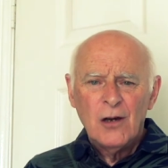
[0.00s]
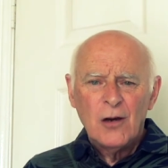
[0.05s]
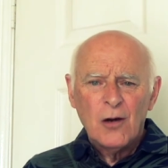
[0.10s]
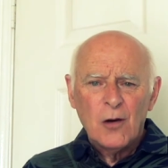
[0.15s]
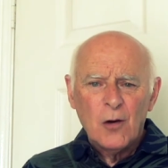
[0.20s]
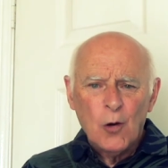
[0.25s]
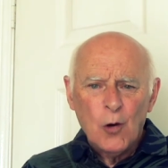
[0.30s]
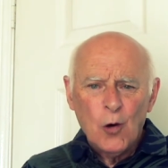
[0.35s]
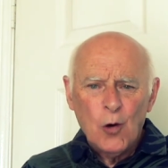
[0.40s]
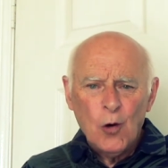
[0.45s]

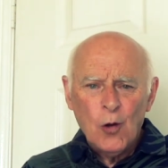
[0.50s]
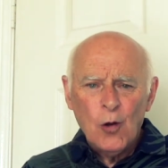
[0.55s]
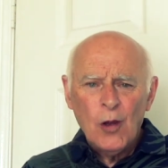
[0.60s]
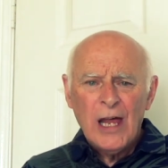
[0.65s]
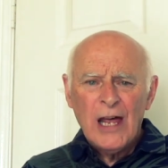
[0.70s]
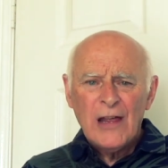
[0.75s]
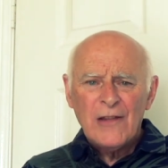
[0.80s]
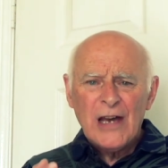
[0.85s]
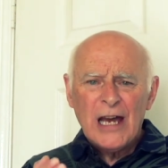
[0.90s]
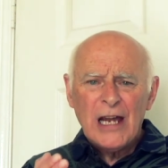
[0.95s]
All
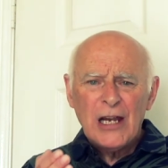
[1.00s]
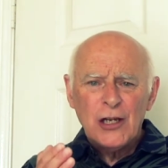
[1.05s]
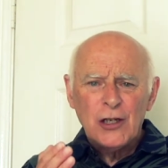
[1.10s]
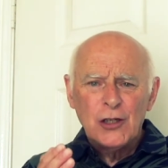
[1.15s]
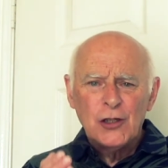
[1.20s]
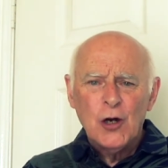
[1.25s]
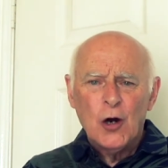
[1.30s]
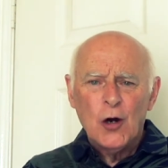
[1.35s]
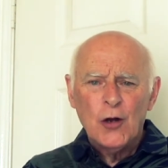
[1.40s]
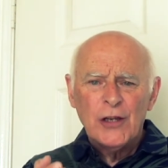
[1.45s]
that
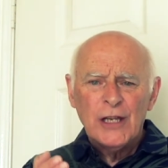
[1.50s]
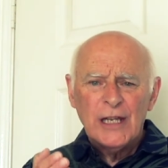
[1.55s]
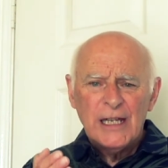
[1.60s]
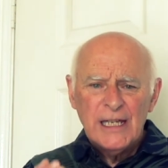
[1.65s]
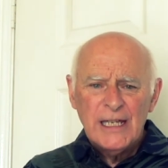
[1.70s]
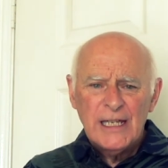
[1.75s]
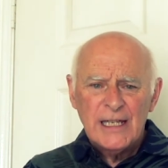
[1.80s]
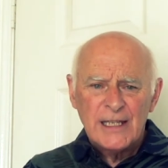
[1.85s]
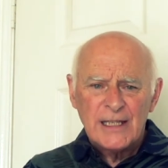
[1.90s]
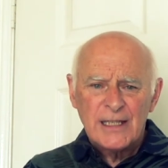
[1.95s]
God
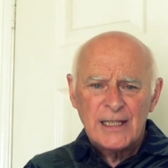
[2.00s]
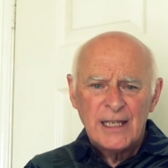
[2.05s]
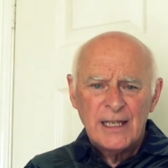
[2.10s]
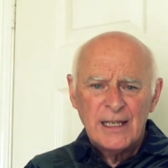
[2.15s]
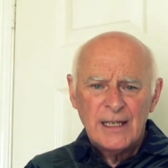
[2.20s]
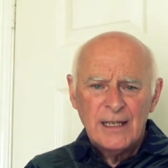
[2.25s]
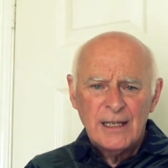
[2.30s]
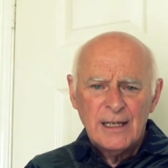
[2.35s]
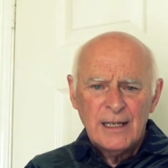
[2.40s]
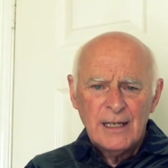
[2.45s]
is
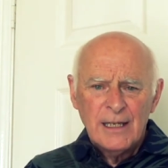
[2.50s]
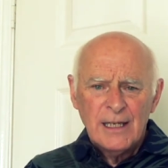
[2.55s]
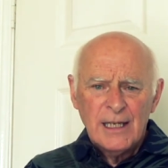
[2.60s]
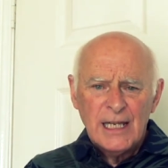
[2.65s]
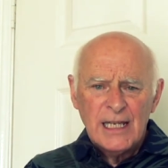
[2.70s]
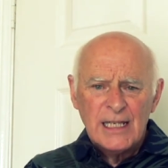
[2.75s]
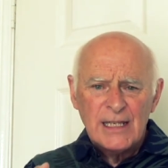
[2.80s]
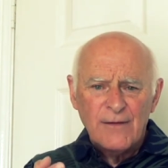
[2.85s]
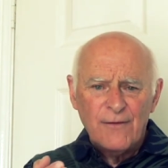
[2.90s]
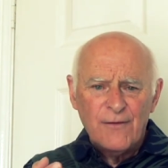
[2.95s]

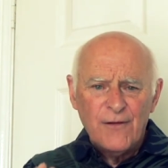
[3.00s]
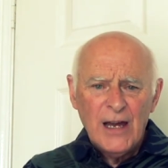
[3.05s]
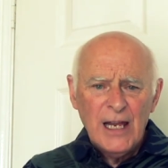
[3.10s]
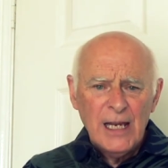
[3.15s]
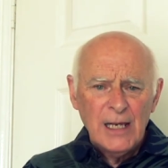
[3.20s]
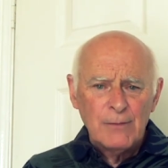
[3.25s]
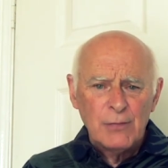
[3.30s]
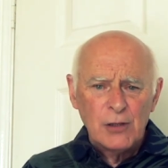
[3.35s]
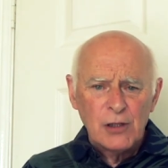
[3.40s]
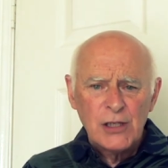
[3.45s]

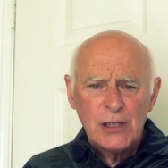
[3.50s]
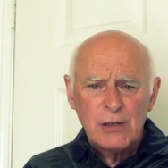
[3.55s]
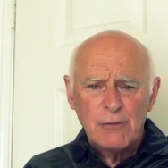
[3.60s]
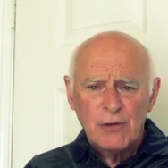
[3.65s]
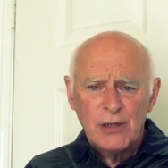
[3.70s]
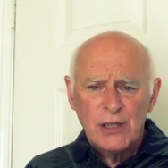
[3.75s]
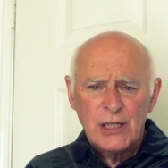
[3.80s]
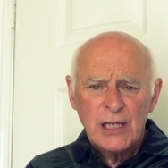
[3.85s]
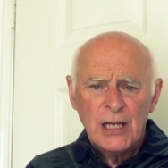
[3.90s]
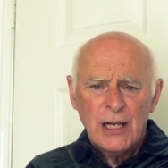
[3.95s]
available to
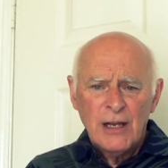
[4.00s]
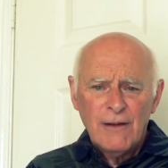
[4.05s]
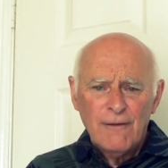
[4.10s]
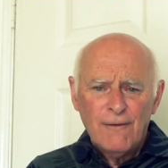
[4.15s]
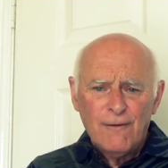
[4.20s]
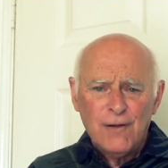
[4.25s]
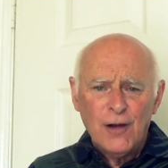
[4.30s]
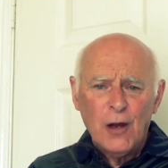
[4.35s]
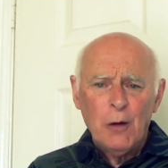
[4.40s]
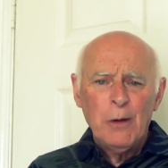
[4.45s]
us,
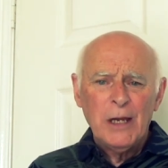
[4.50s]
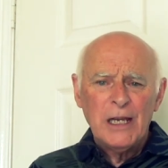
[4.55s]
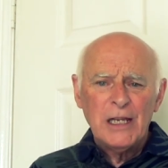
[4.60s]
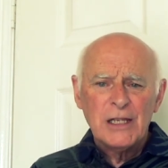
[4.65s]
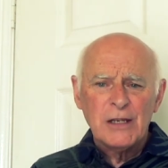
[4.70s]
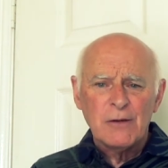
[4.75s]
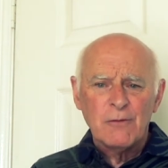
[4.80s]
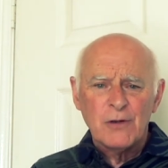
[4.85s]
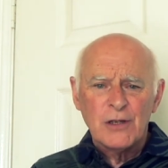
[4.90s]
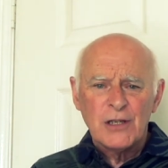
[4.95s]
flowing
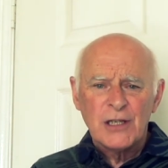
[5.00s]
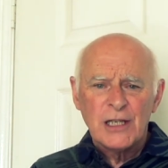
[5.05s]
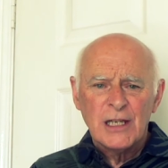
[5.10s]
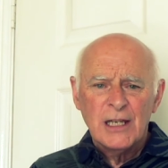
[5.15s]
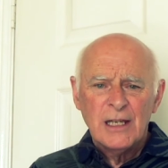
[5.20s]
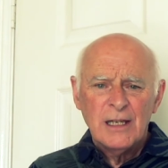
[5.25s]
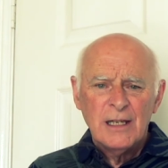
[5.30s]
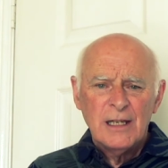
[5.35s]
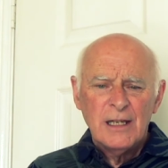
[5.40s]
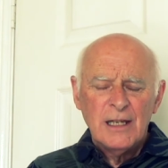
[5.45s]
to us,
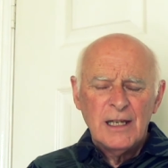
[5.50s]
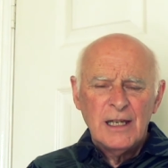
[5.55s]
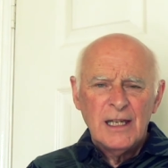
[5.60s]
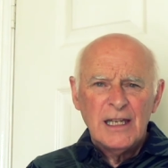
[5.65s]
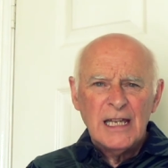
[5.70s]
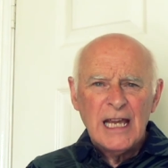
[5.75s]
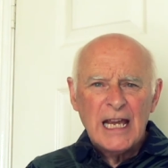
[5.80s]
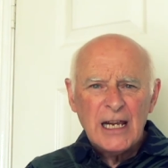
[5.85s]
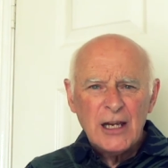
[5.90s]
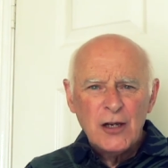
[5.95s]

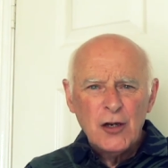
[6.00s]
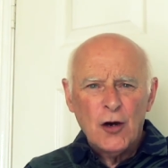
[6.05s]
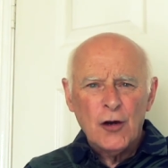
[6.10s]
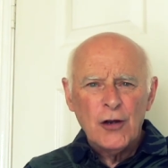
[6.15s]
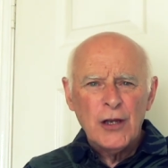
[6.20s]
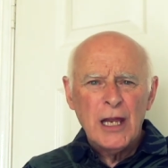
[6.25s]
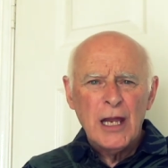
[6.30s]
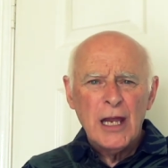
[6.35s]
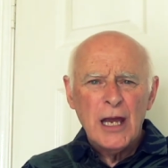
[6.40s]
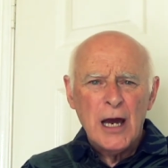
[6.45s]
yet
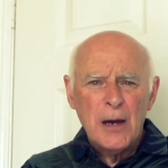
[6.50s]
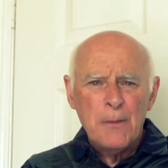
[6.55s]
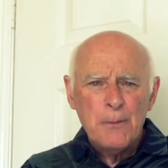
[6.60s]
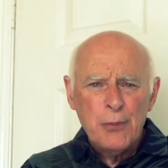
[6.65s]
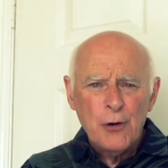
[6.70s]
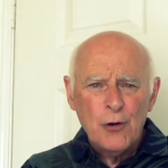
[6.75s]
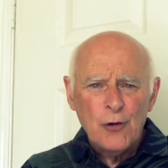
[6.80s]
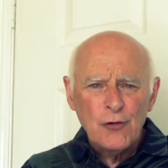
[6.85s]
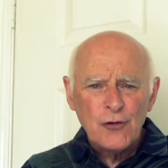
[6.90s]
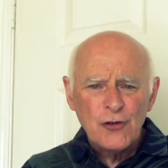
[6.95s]
God
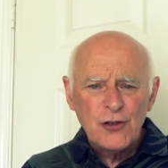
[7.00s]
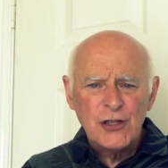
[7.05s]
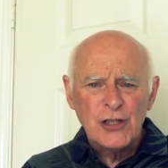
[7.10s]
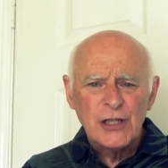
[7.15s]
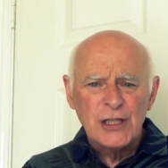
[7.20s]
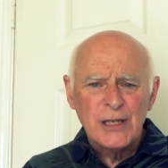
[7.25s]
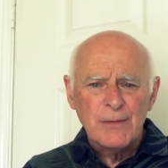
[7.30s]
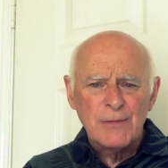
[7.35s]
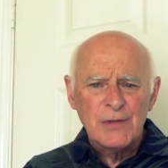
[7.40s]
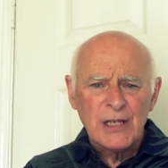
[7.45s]

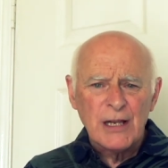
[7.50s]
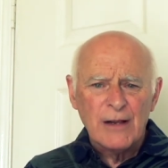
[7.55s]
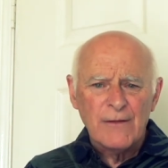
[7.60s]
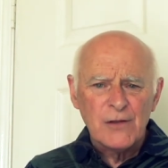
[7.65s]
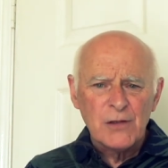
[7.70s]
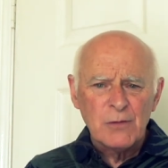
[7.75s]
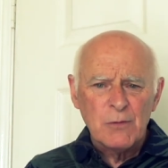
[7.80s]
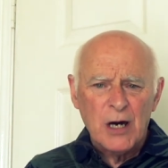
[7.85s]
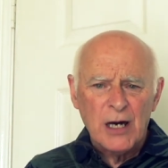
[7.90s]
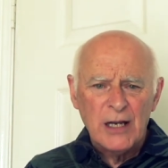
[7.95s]
apportions himself
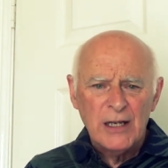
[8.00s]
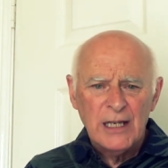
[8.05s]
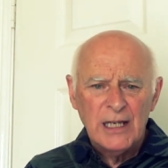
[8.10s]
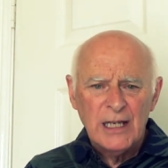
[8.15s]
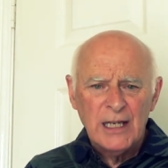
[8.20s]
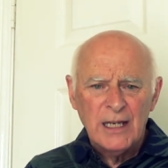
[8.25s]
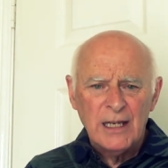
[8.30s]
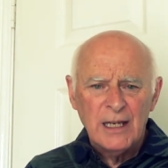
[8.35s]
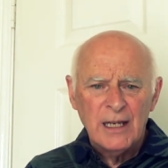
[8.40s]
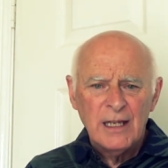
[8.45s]
to our
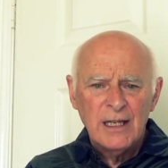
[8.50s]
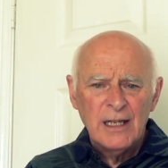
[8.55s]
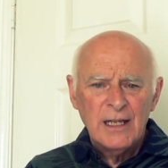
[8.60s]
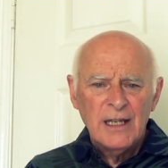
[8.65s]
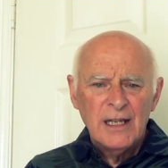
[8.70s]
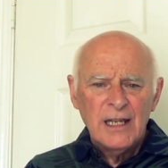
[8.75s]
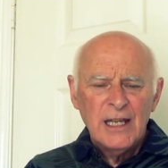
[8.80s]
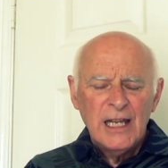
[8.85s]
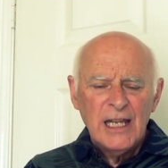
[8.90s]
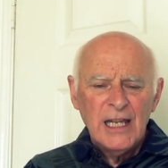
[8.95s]
need.
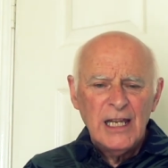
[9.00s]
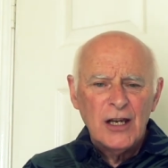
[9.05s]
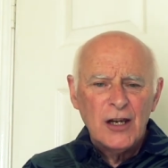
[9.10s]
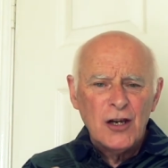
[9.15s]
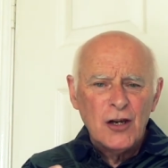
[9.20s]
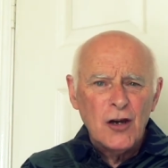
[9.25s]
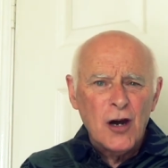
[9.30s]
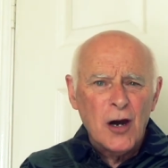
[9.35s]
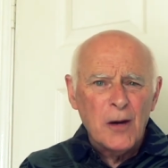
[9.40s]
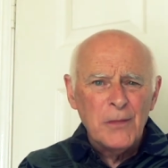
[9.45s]
He
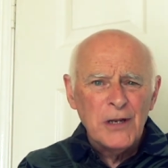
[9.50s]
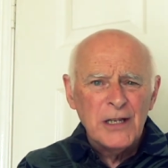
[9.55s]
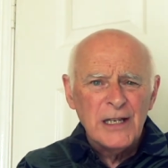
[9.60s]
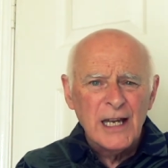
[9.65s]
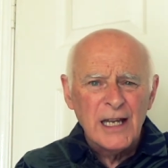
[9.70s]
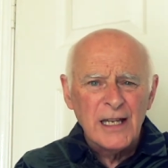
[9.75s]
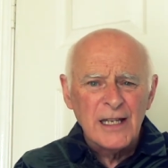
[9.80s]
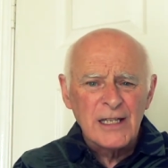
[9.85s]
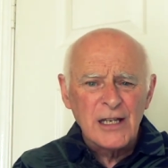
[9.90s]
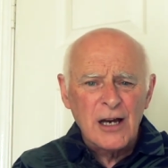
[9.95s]

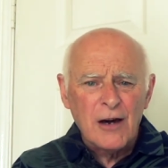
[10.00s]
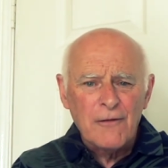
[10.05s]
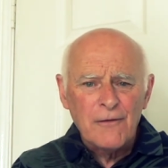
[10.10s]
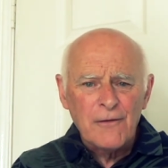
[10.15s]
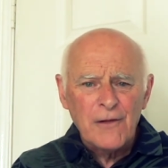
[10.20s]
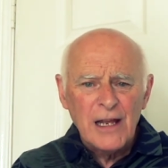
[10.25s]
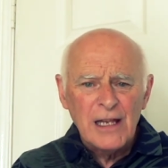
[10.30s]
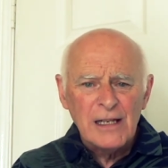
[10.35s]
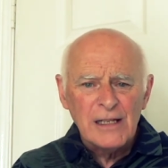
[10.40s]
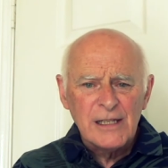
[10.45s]
accommodates our
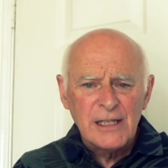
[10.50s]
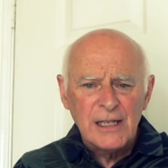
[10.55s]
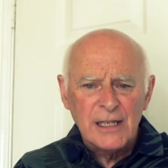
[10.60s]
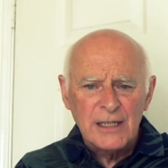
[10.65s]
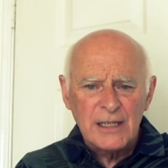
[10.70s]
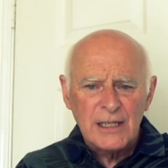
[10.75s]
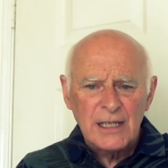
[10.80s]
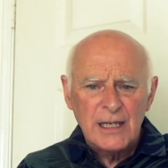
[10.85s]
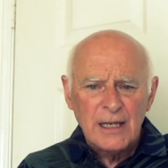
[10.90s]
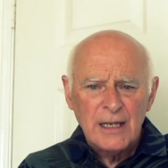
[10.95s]

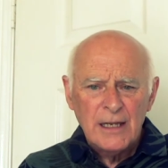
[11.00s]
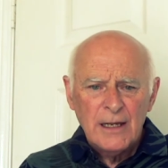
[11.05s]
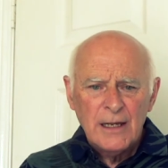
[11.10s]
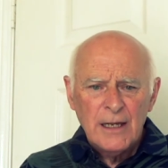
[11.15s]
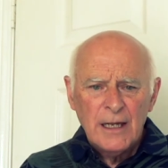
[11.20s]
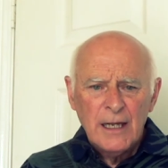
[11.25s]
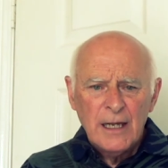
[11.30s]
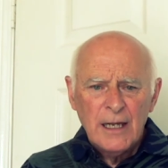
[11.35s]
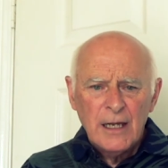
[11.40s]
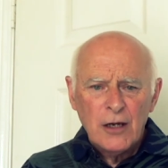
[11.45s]
frailties,
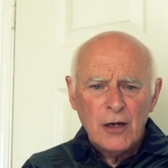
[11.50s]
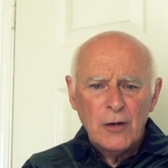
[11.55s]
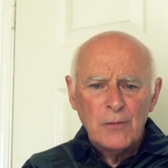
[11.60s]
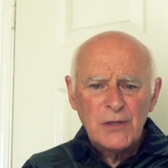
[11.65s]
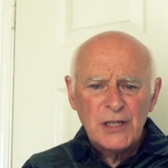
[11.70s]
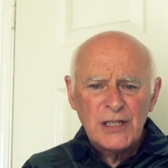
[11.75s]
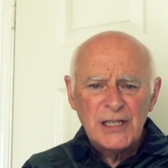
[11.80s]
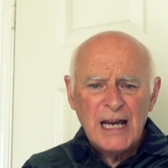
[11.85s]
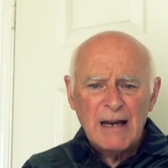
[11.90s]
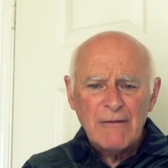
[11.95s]

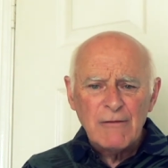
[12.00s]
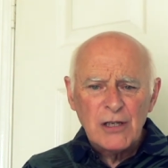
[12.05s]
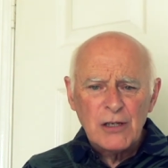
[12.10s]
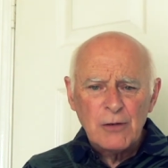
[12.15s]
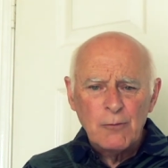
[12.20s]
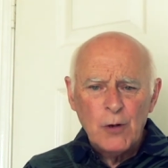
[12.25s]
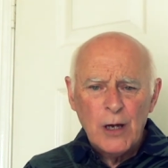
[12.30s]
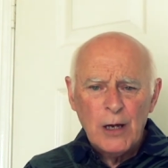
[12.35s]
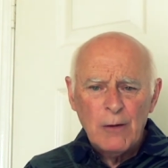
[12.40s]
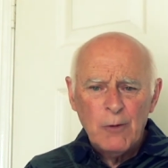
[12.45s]
comes down to
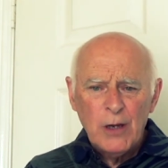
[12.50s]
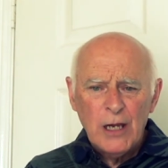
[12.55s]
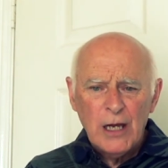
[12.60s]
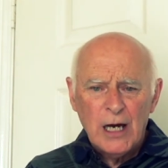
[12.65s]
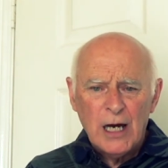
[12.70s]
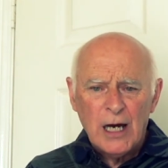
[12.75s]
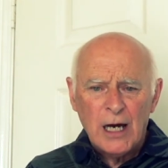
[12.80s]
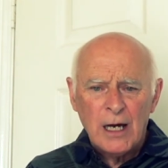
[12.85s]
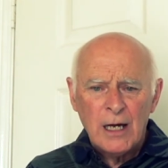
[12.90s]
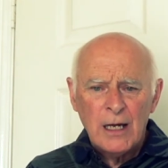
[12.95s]
where we
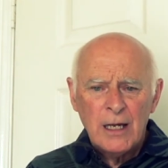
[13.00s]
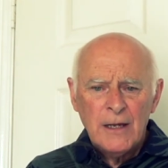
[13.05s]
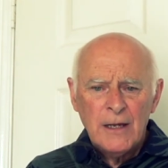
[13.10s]
are,